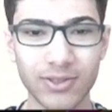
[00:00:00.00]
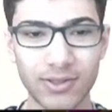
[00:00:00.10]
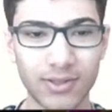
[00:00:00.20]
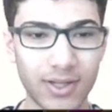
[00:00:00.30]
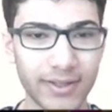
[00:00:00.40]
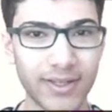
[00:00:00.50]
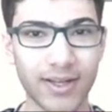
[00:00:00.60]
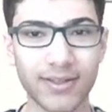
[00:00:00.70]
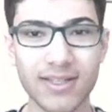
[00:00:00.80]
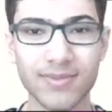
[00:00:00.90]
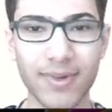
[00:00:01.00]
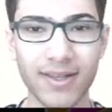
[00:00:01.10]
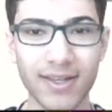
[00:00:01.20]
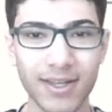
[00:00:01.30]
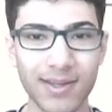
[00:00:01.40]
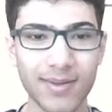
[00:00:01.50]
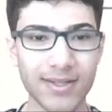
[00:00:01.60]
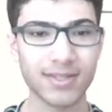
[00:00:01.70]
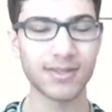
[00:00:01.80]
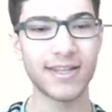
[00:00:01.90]
So yeah, this is my game.
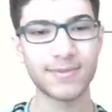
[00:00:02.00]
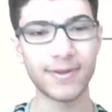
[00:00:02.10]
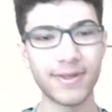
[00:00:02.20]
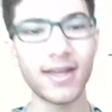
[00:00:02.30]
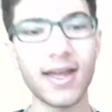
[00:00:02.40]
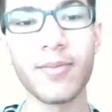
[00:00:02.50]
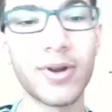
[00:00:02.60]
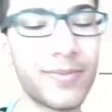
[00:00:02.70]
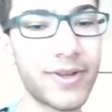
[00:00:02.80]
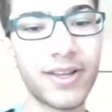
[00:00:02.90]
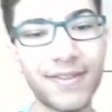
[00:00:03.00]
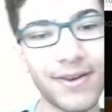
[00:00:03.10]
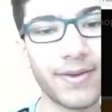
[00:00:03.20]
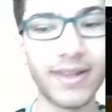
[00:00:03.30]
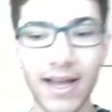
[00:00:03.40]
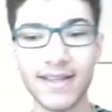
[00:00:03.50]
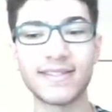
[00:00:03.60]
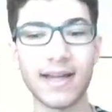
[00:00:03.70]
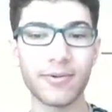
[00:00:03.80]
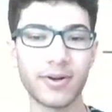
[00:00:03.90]
Let's play it. I'm gonna be continuing the Ice
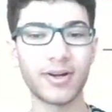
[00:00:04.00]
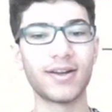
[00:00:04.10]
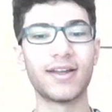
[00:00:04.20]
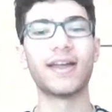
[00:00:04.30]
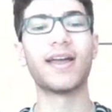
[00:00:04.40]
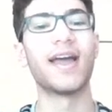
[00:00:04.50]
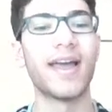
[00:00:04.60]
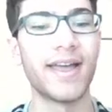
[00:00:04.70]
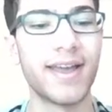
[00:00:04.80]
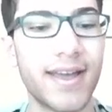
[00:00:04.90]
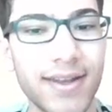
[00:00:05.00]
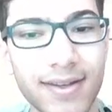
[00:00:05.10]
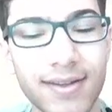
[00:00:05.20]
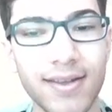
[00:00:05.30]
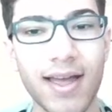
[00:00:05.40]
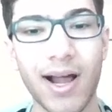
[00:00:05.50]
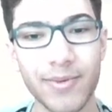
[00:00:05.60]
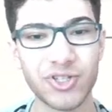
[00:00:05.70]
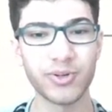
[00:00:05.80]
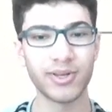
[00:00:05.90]
Tower, and
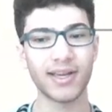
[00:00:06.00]
I'm showing you